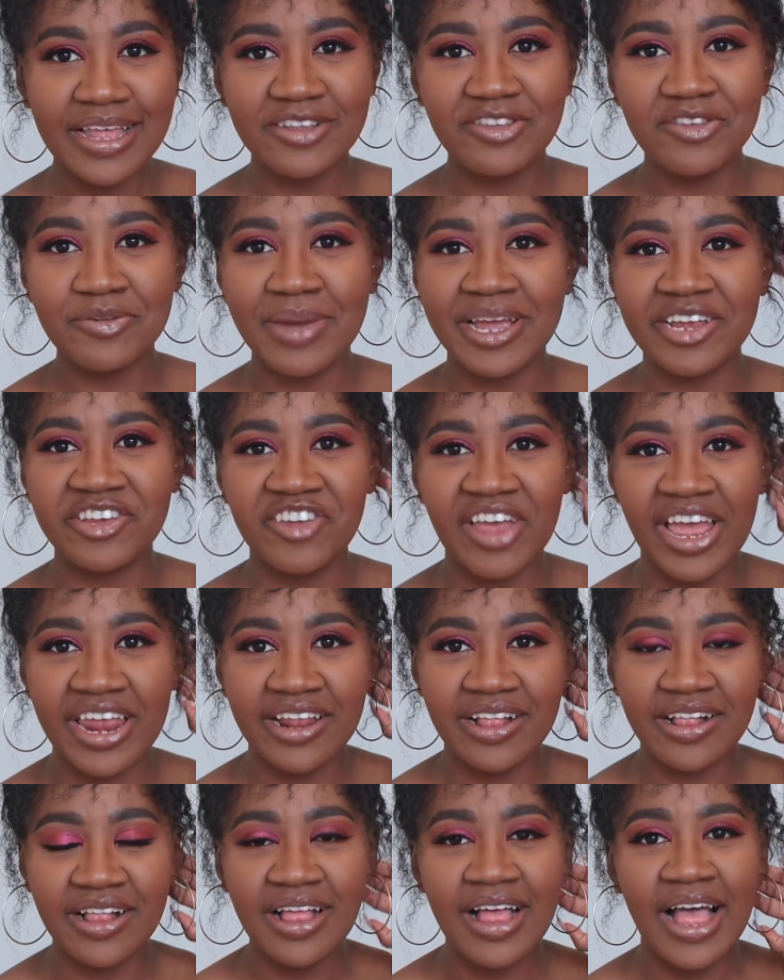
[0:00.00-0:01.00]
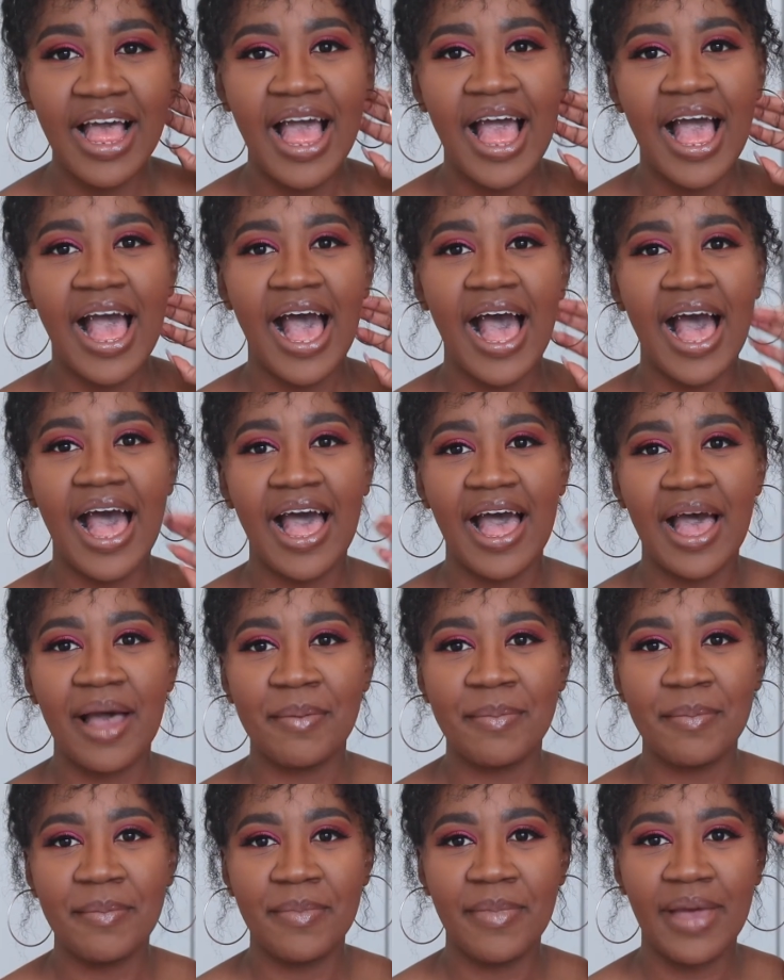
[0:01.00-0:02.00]
to my channel,
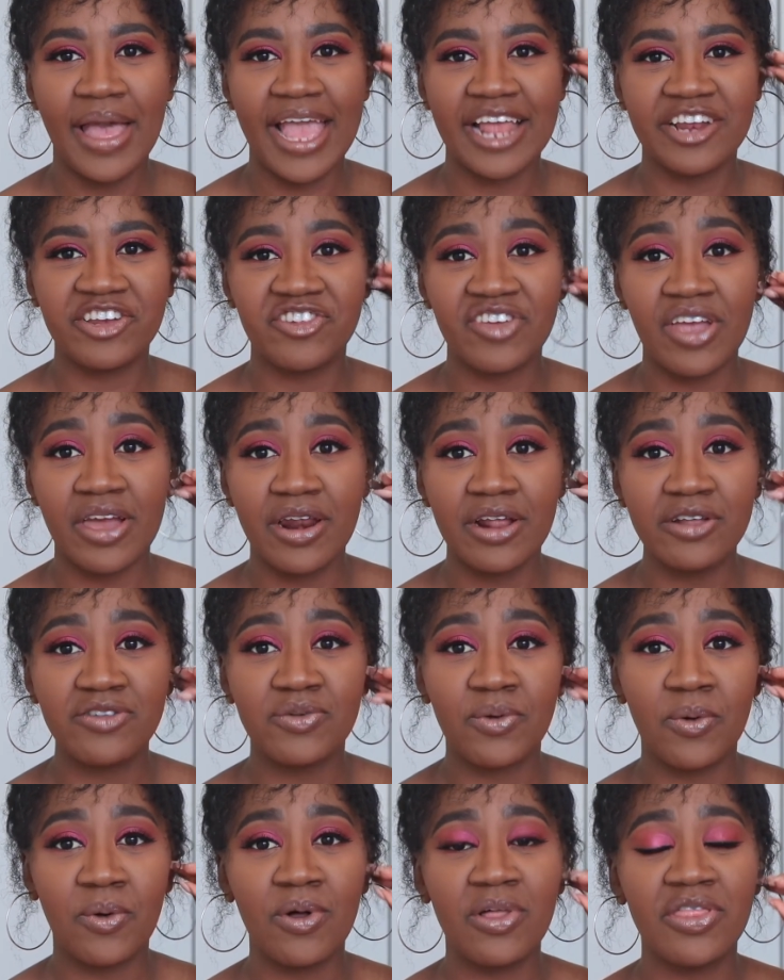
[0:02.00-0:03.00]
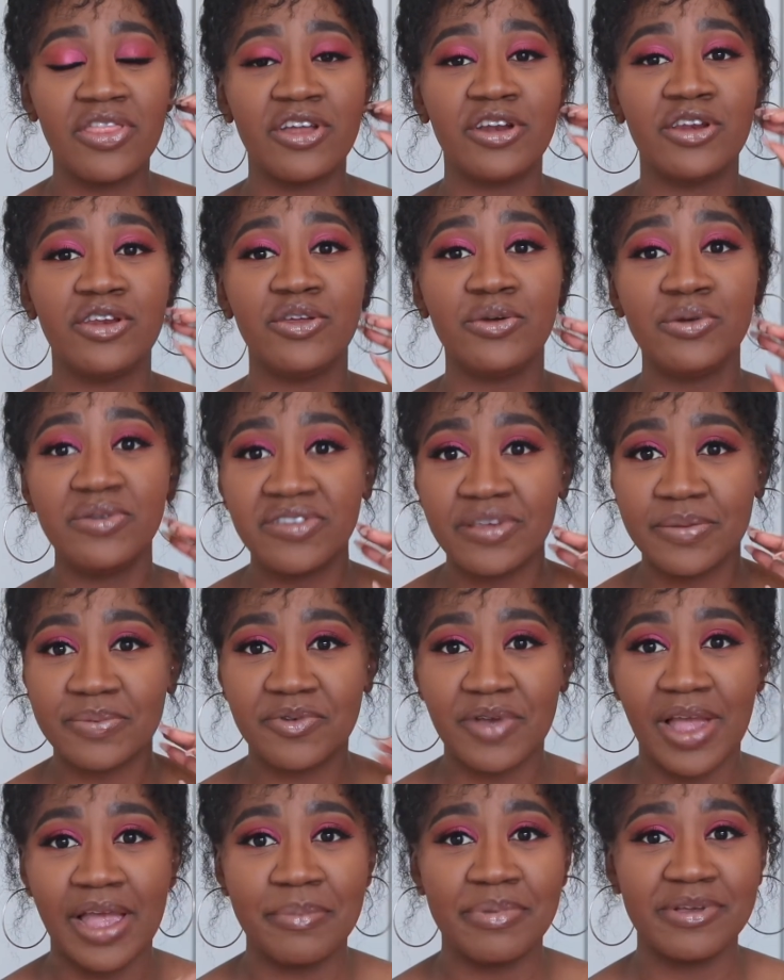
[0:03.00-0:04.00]
and shout out to all the new
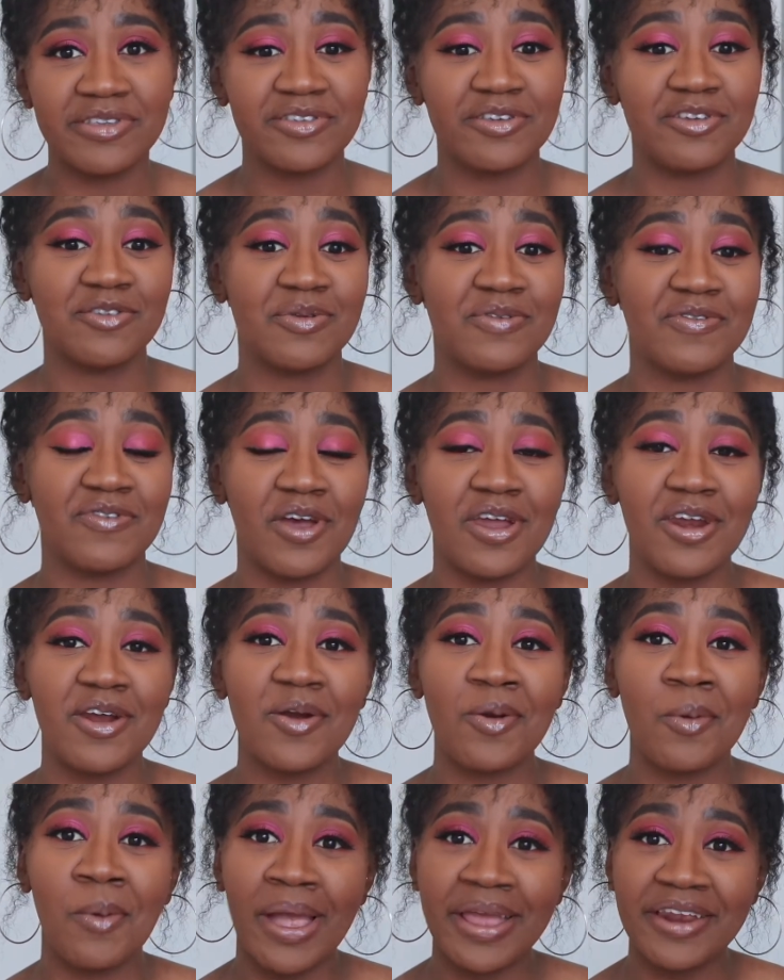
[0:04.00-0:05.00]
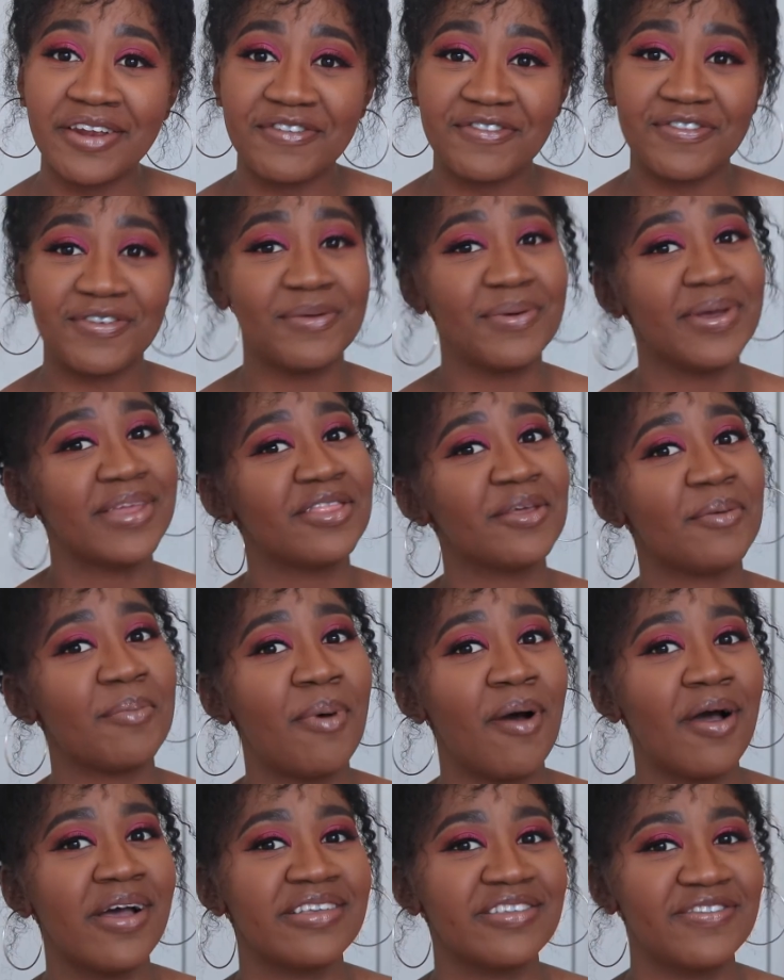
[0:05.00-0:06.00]
subscribers, because we've gotten quite a few in the
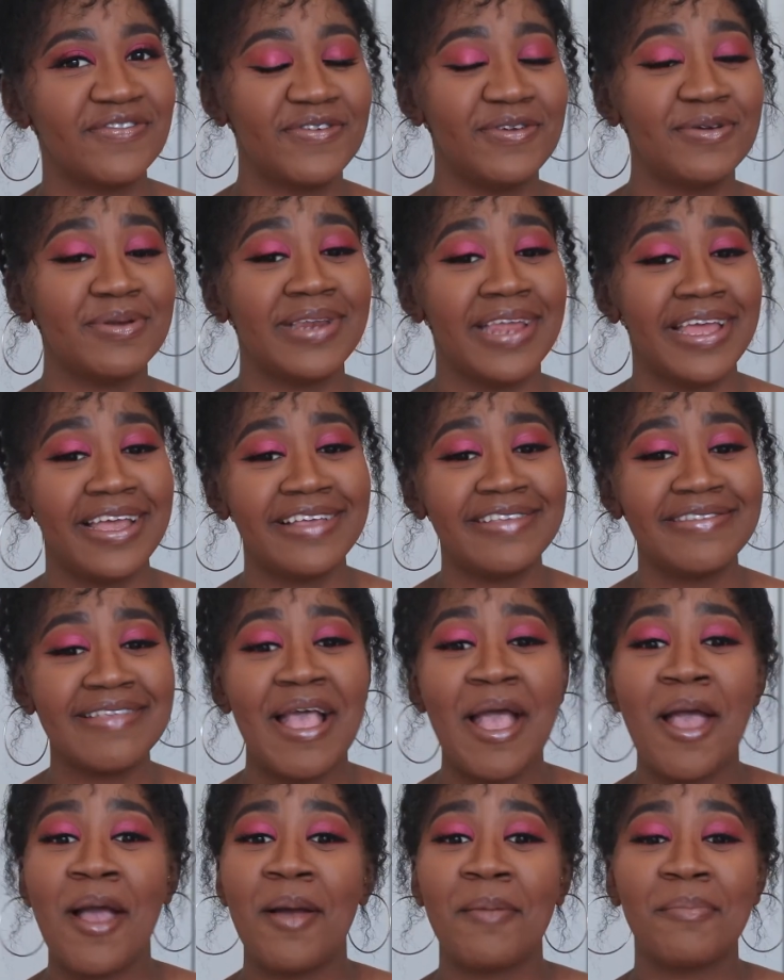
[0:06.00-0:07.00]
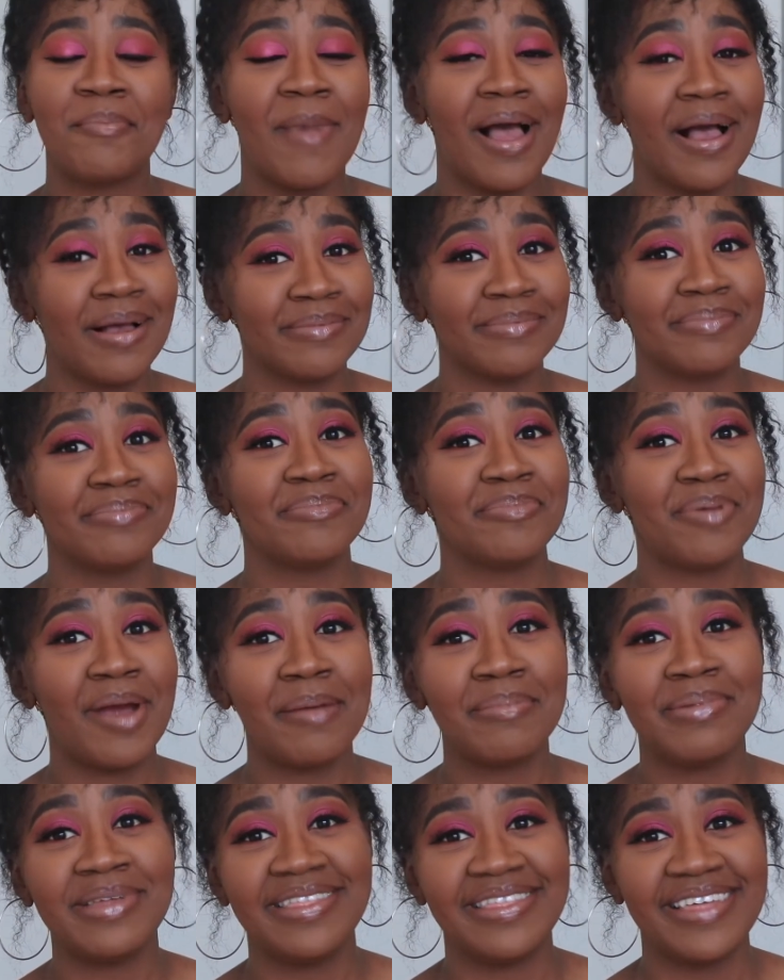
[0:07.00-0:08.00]
past few days,
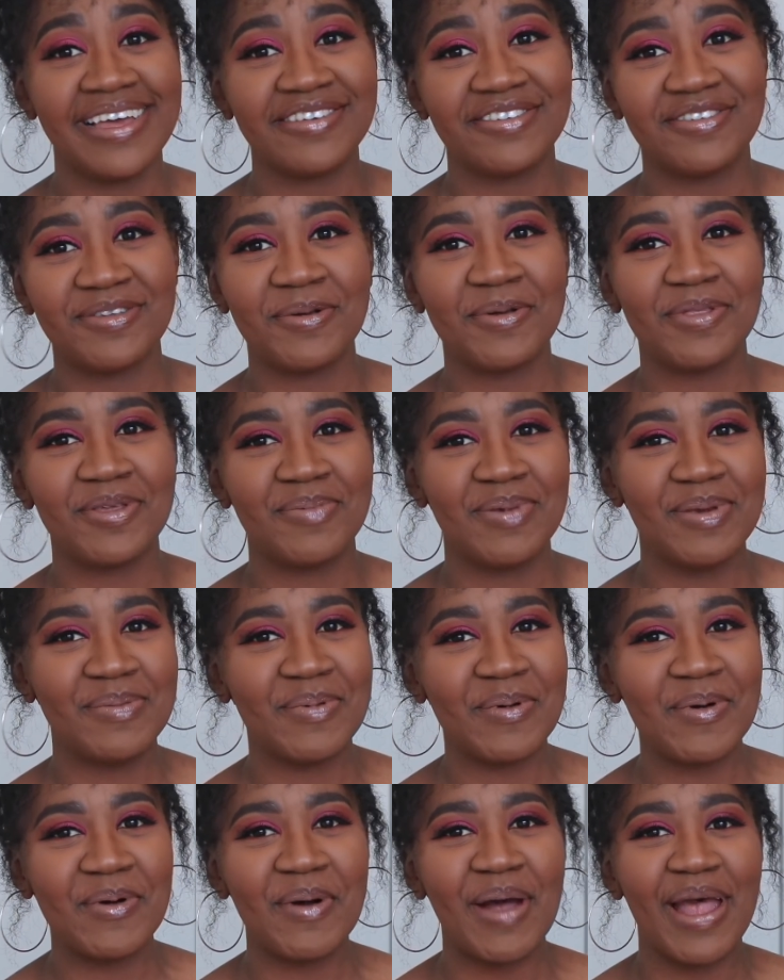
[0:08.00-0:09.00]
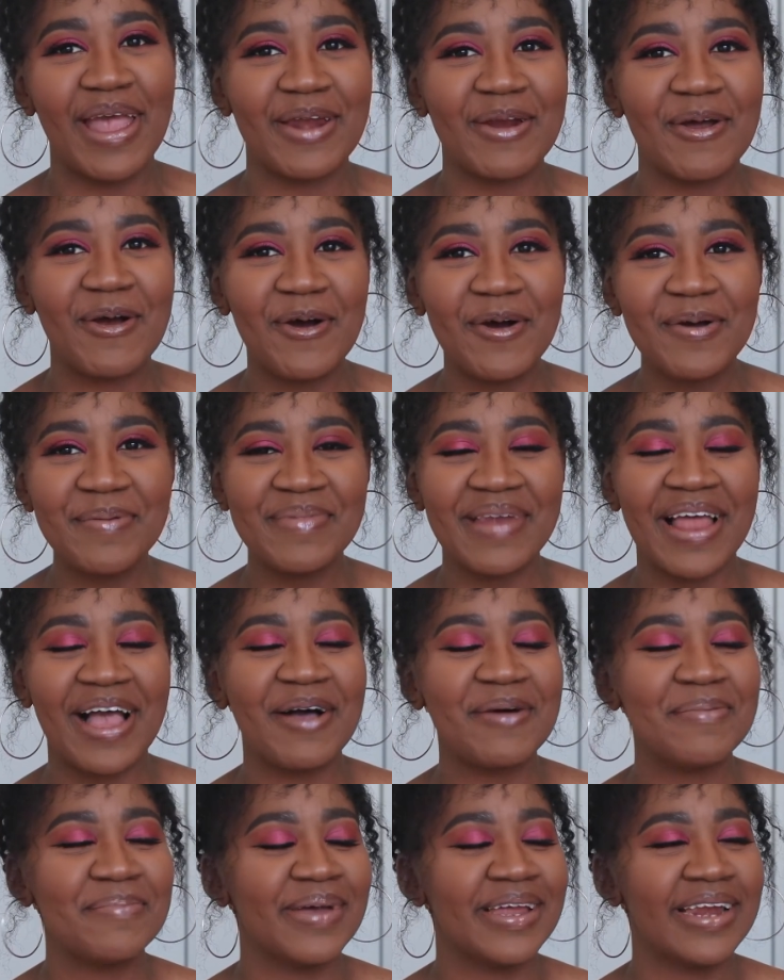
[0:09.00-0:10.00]
probably thanks to all the people who are at home
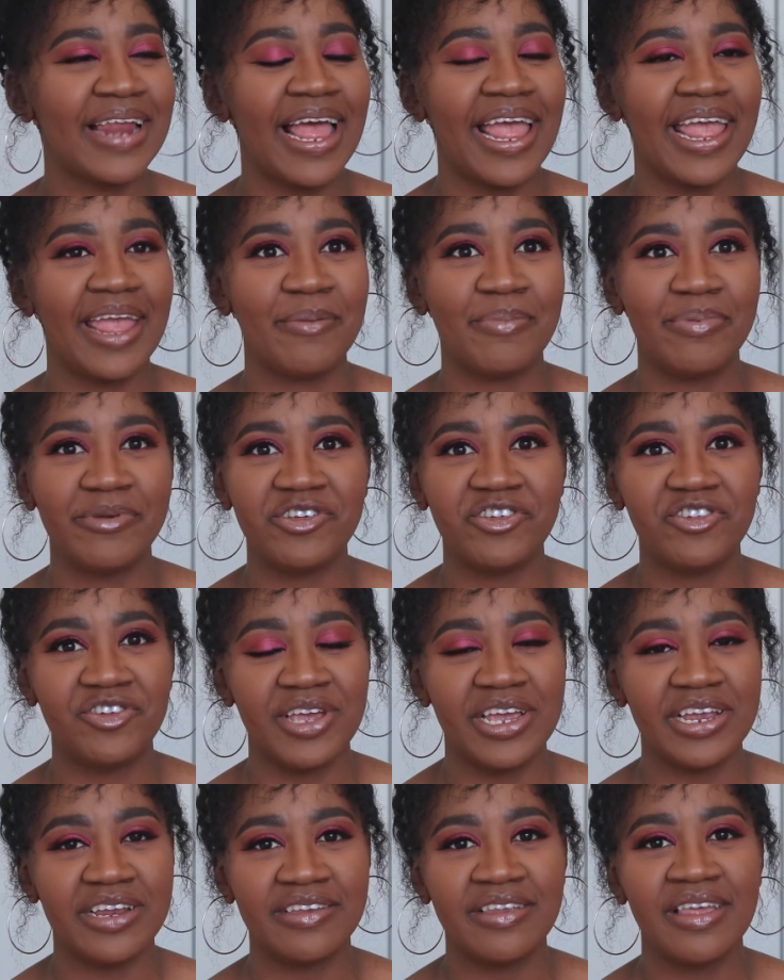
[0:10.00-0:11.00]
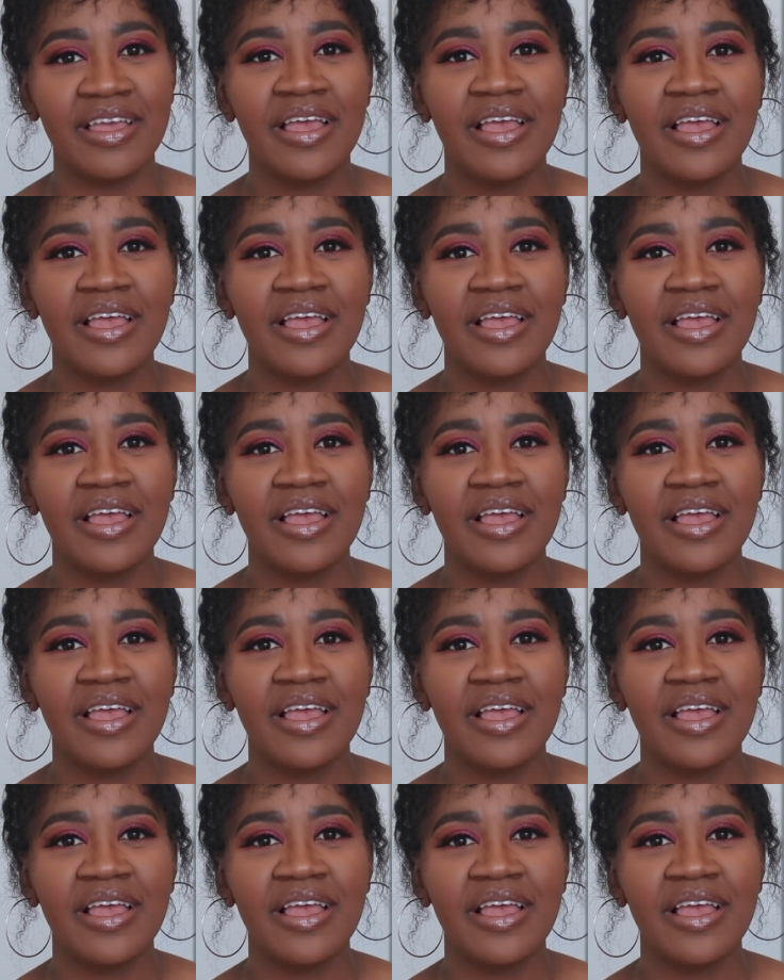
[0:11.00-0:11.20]
now, but I appreciate